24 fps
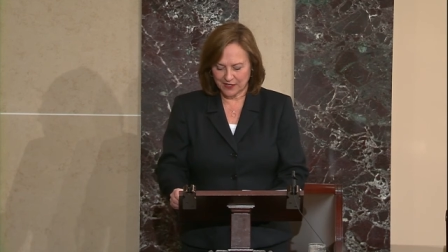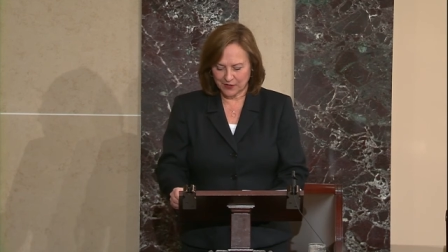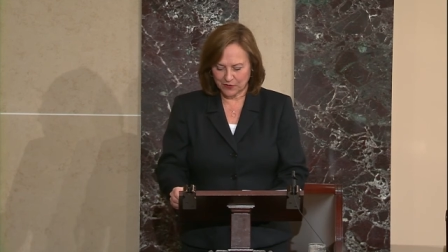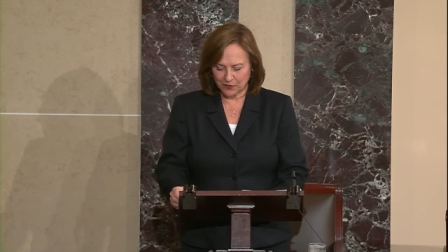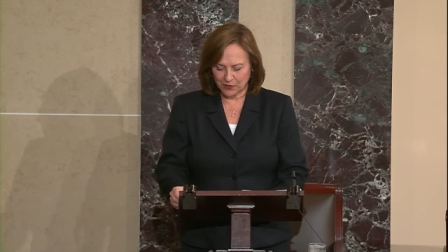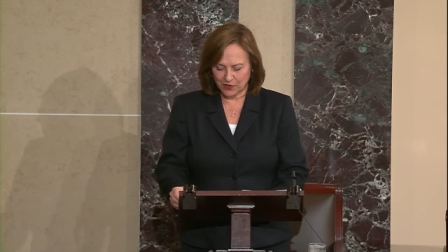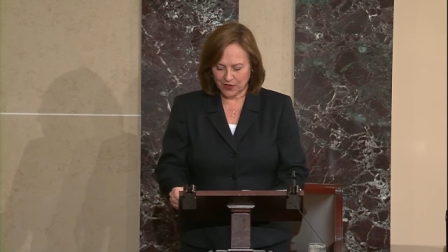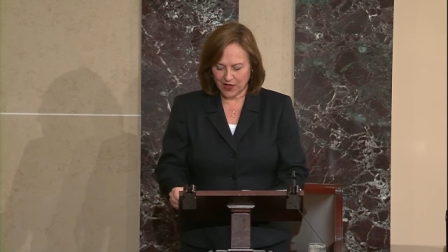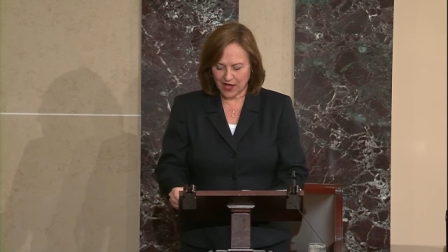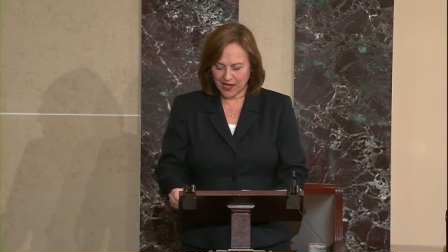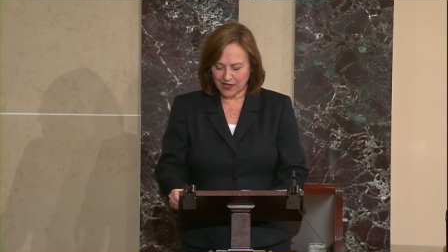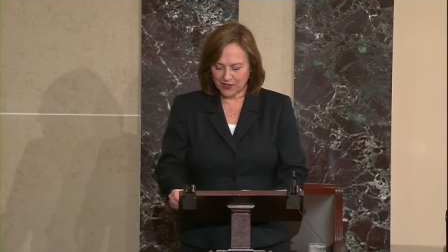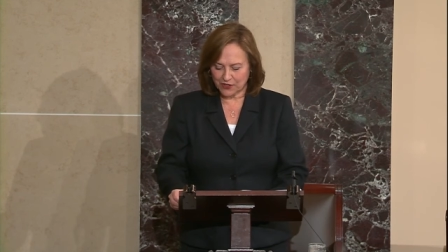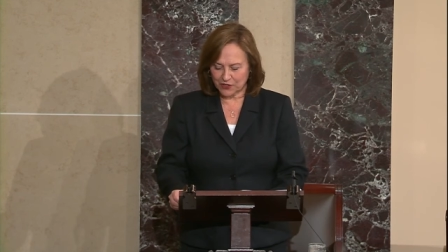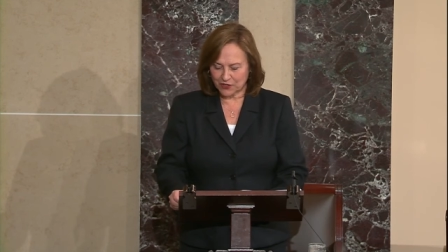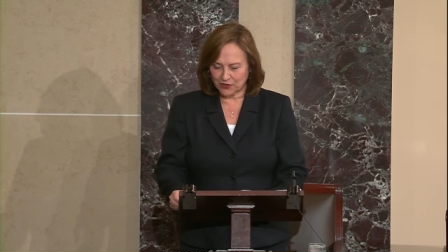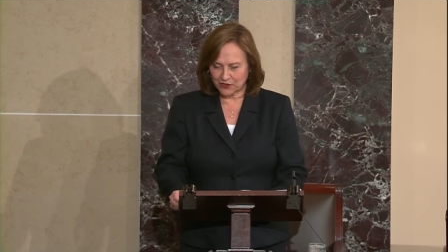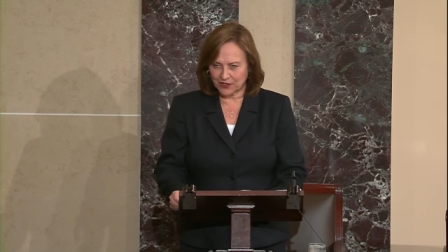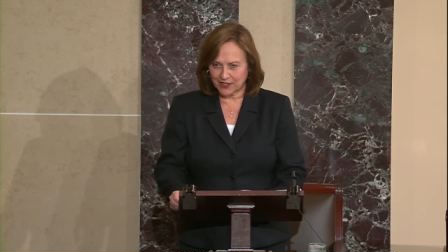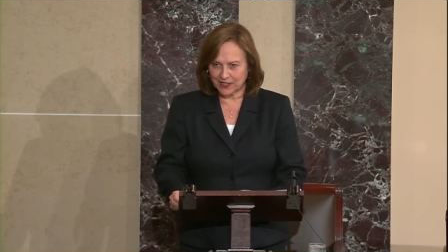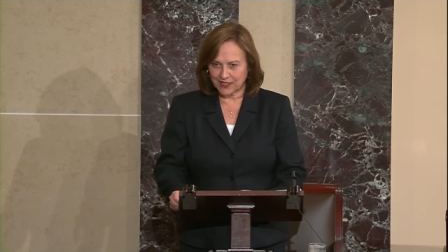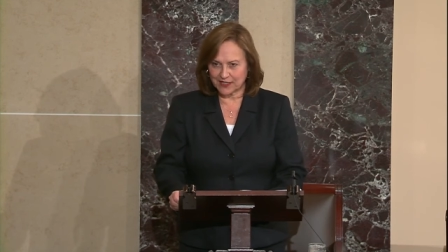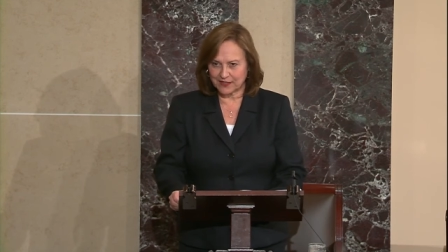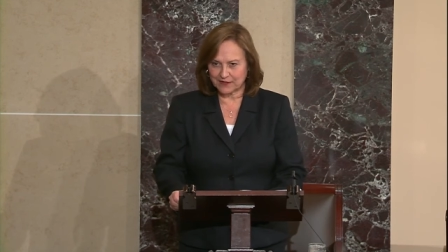we'll
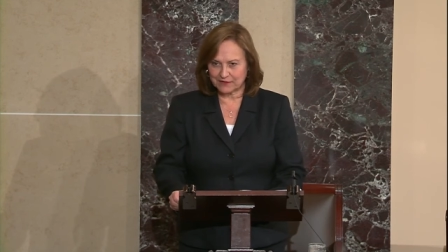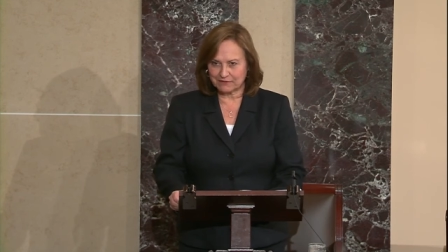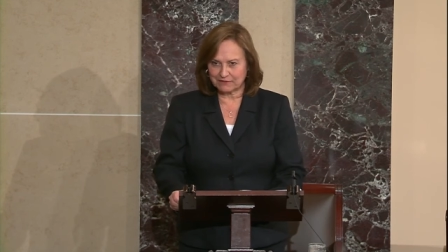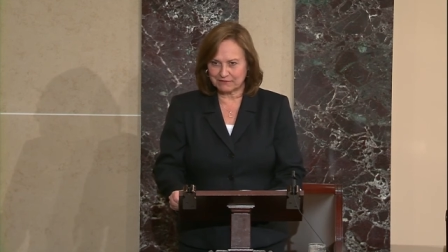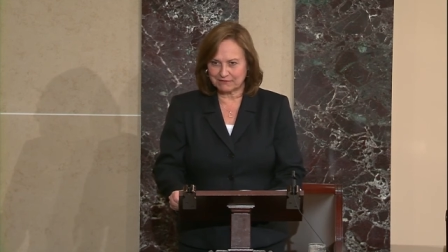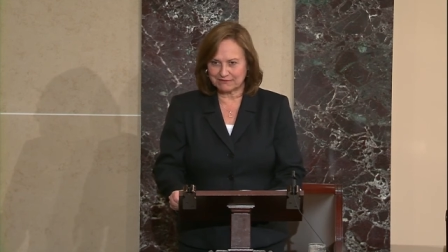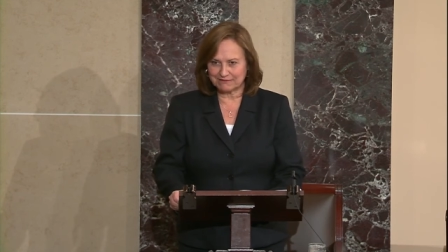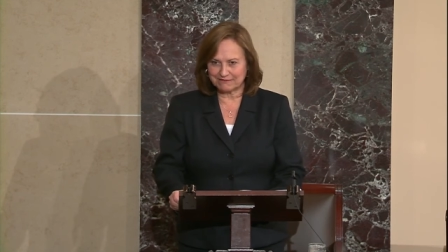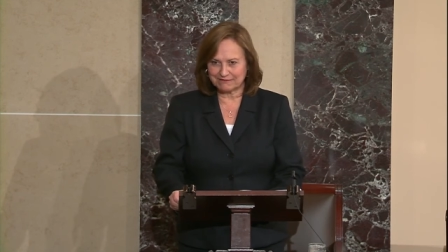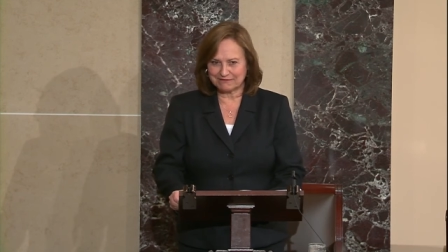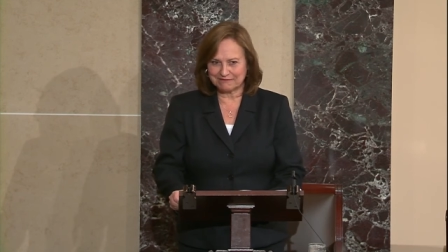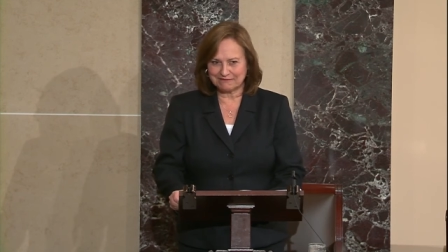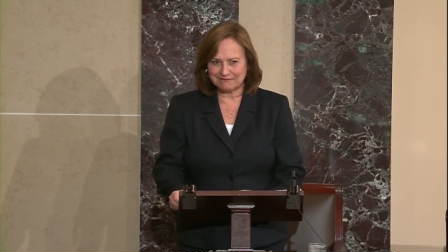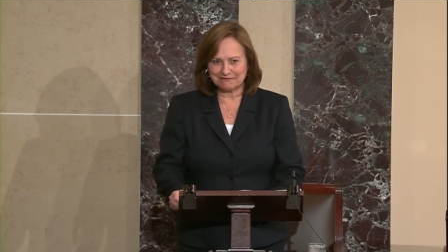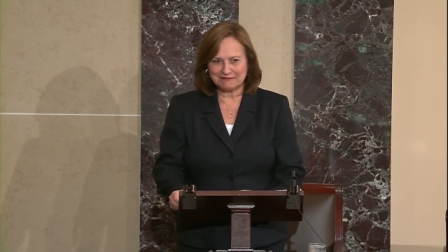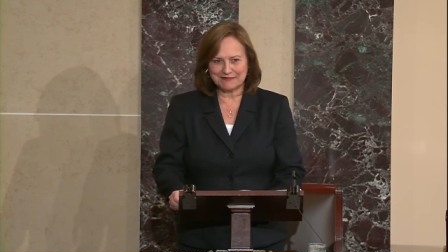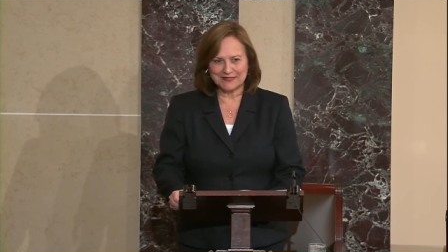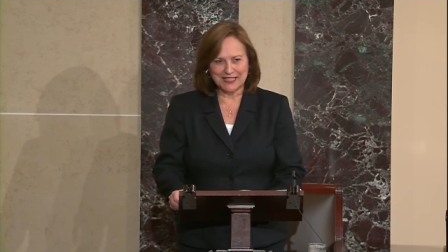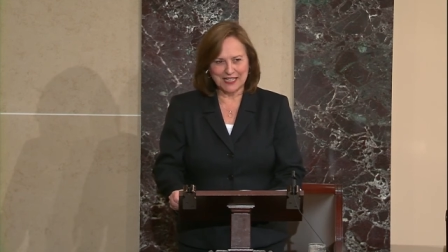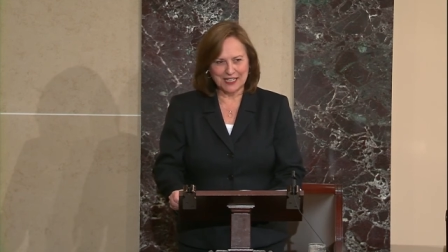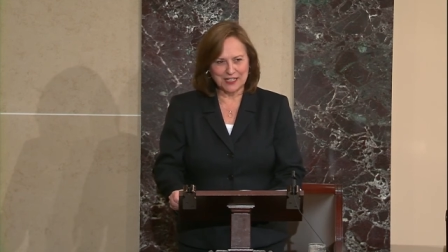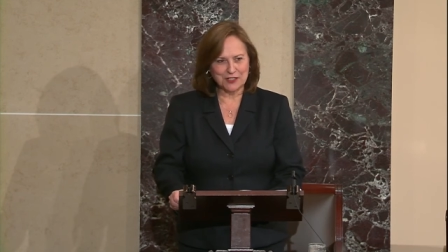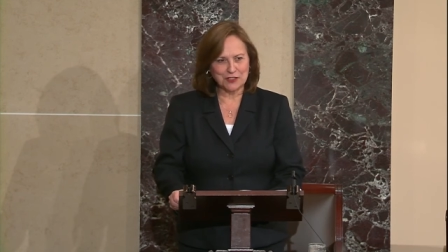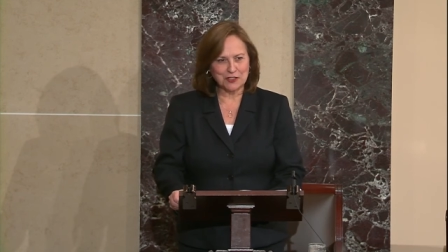actually
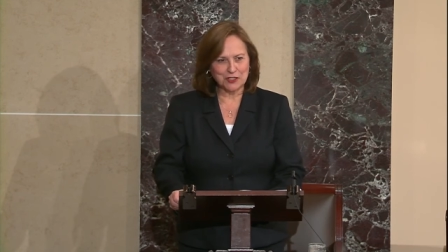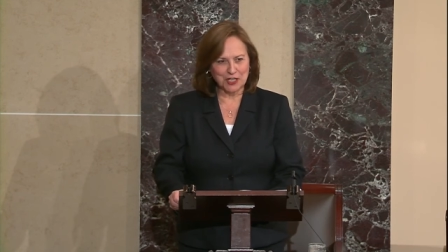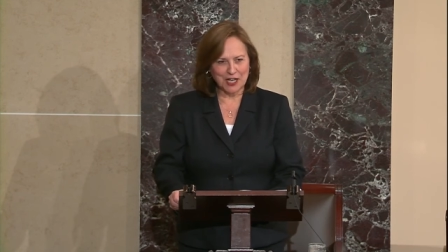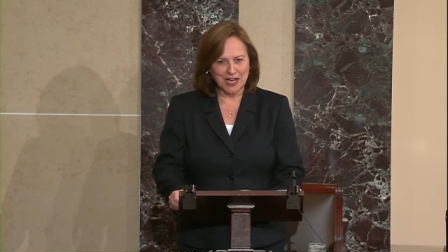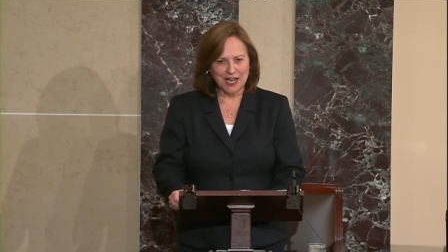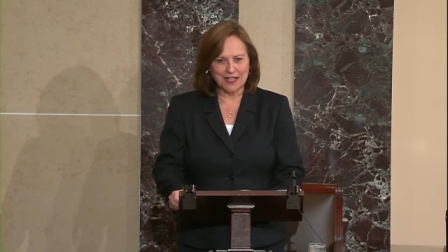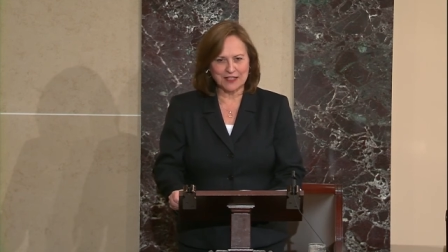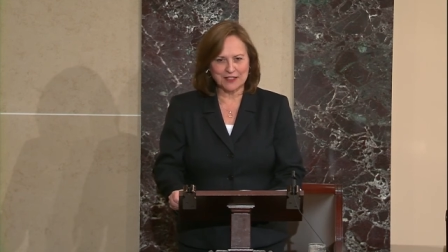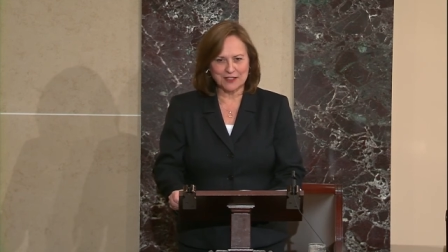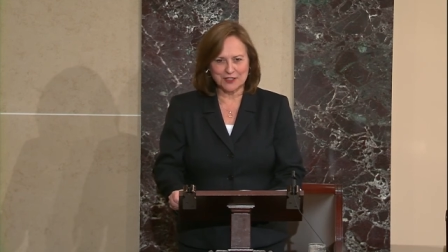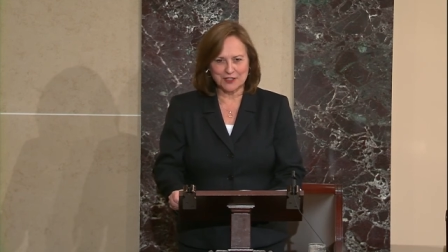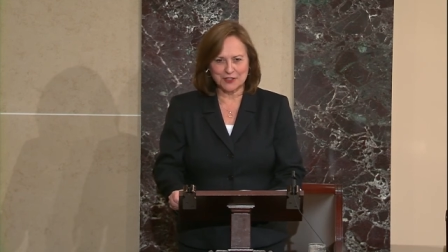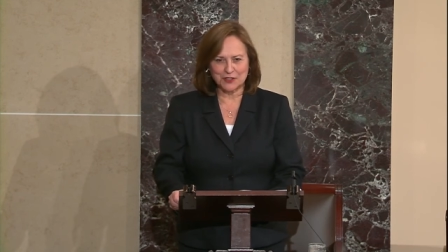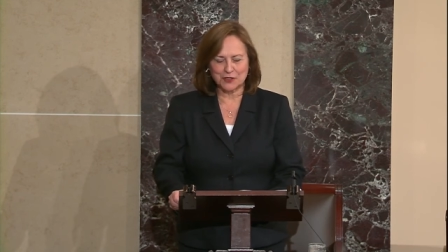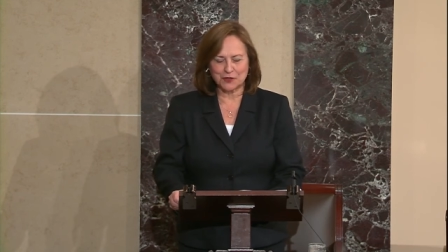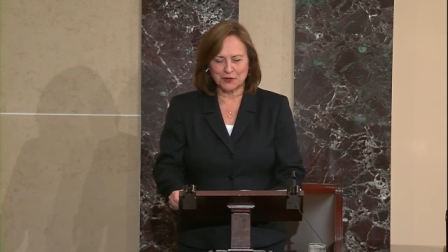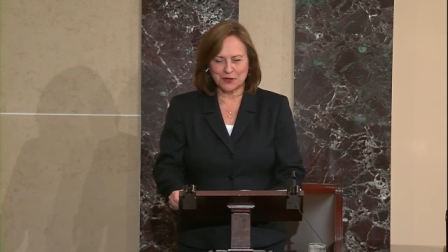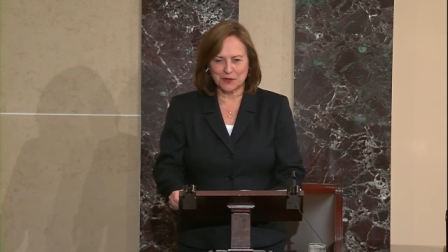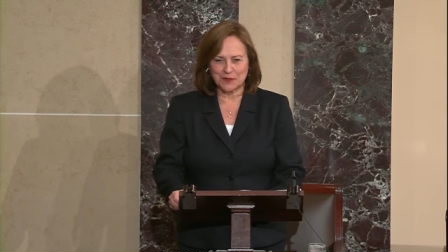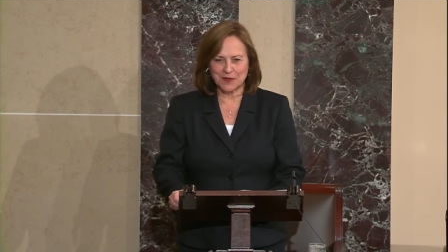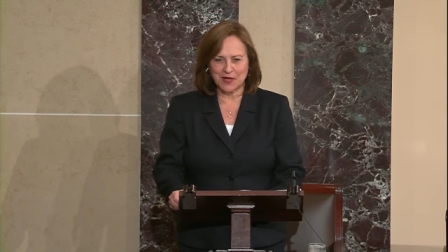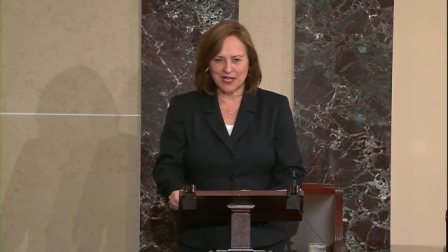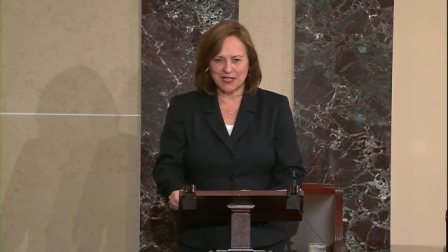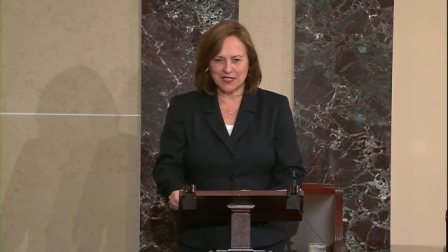get a chance to
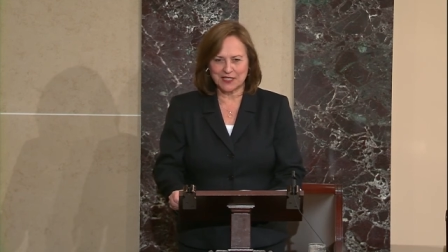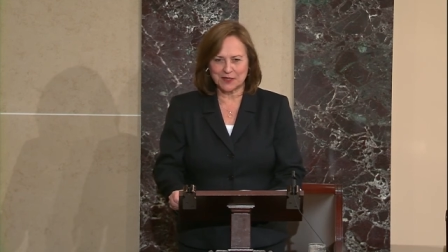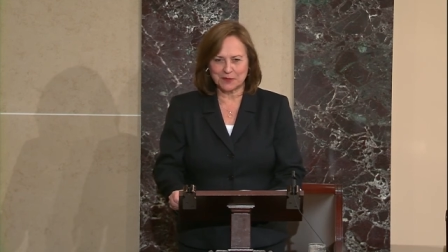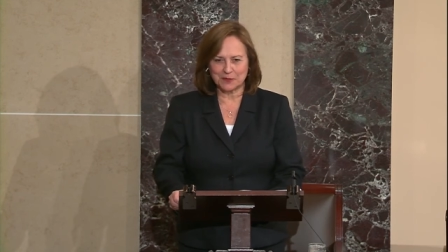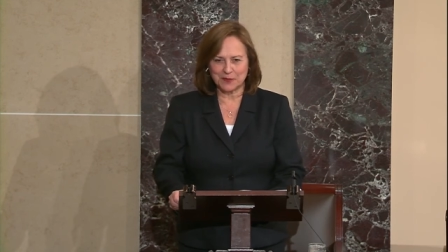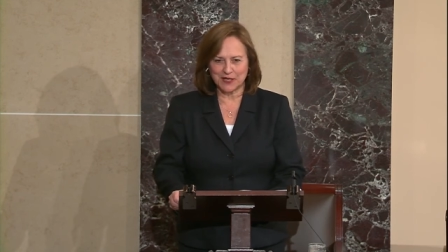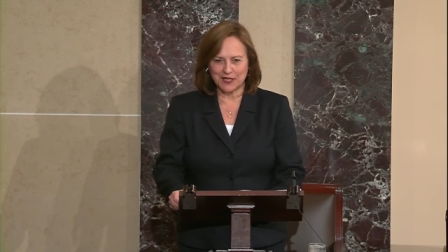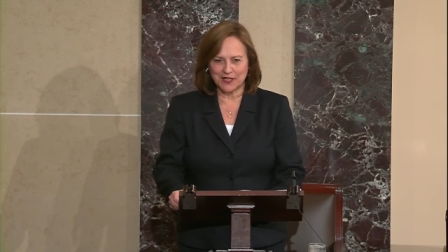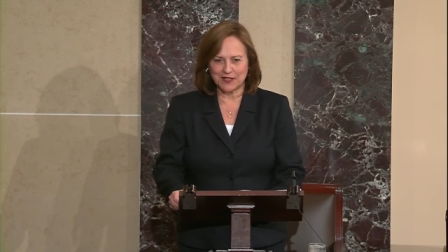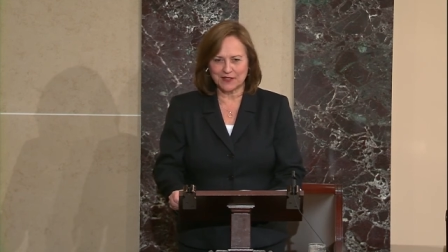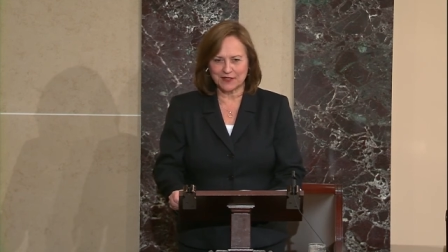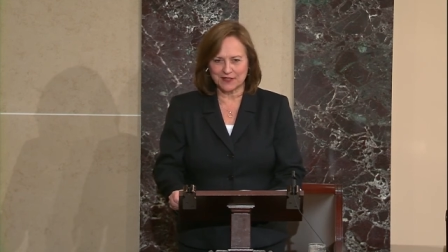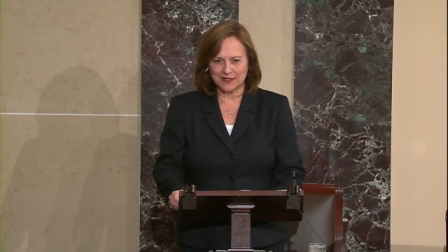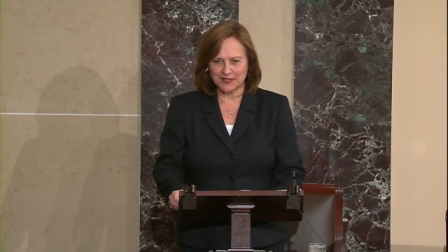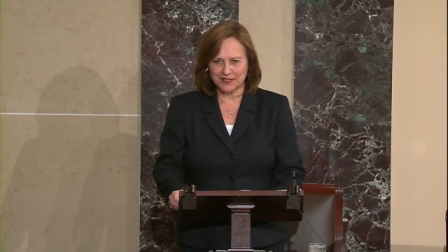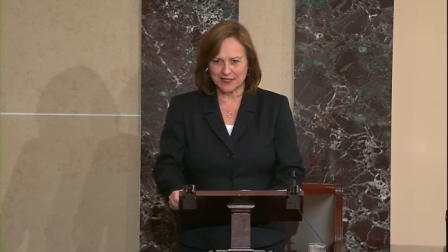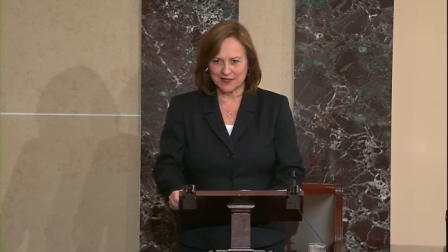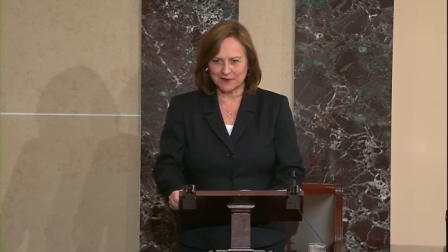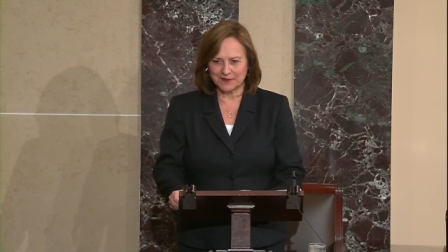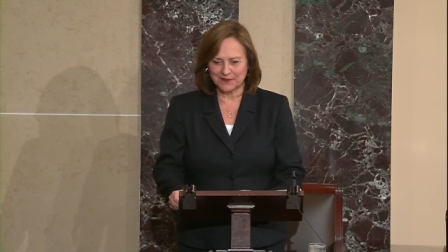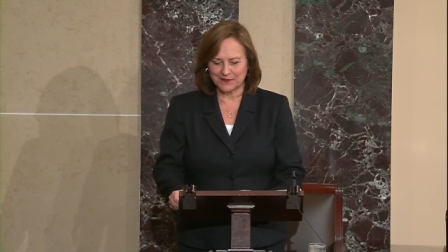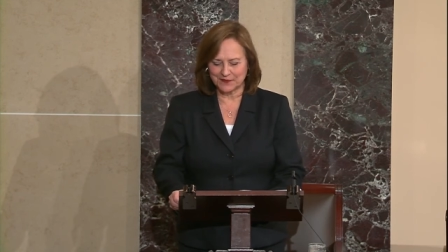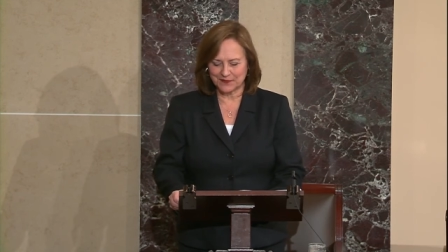amend bills.